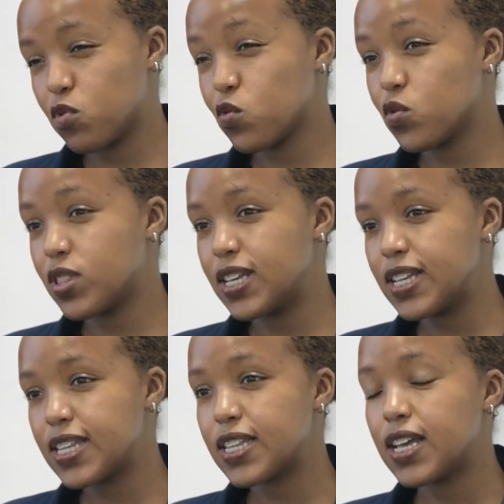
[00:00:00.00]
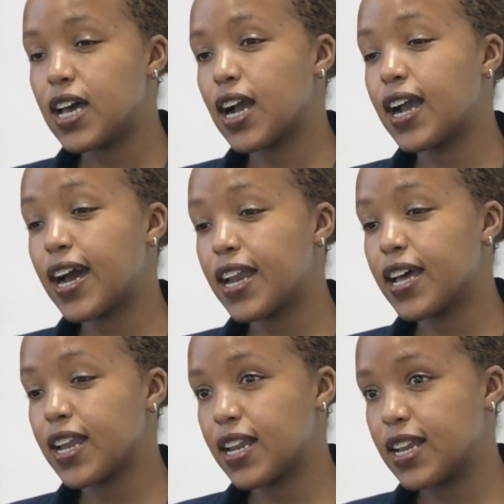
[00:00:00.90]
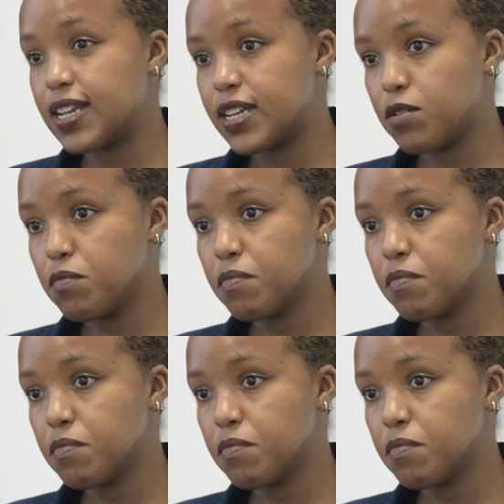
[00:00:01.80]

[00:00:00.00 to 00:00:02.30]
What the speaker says: So this guardian ad litem